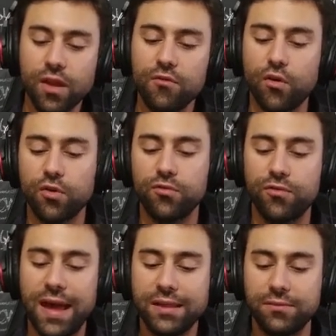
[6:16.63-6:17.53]
for
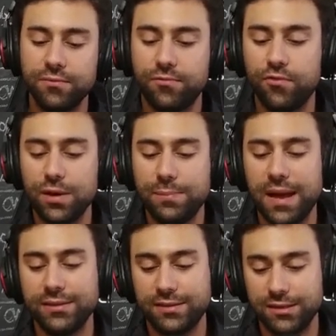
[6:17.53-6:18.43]
fat-free
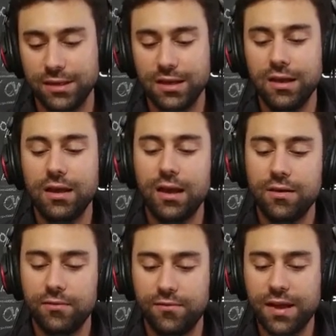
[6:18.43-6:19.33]
mass,
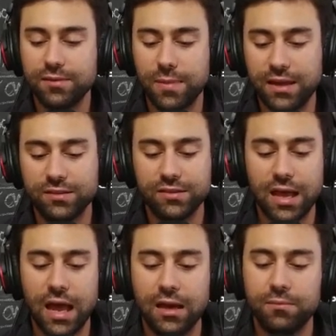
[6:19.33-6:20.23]
fat mass,
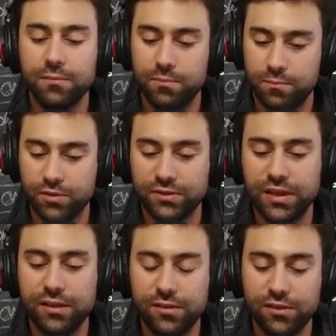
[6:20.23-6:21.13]
and
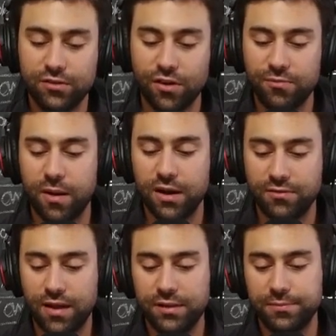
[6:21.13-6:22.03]
percentage of body
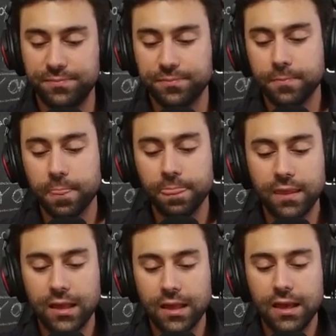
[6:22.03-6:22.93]
fat.
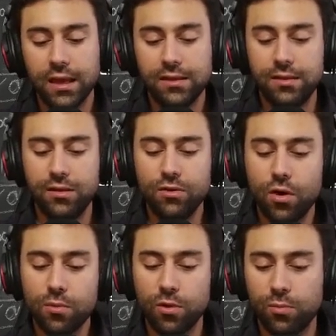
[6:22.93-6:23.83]
The
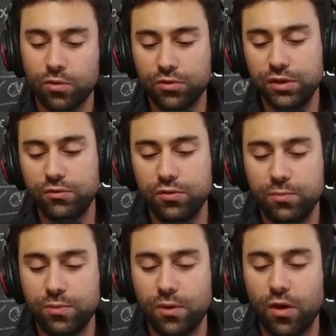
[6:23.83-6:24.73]
normal protein
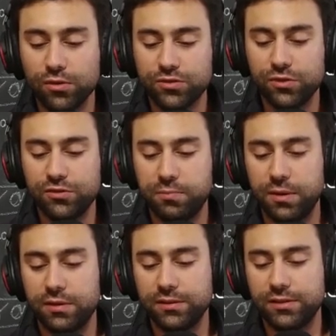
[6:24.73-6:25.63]
group also
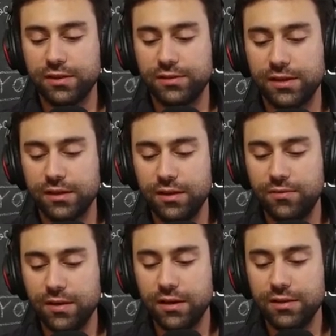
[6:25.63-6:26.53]
experienced a
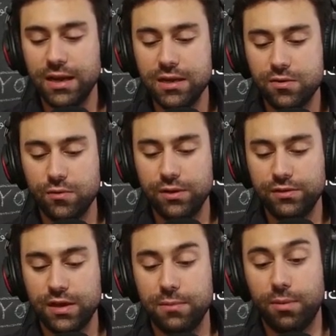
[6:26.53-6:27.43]
significant increase
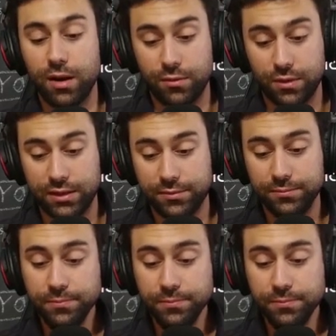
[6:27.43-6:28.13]
in body weight.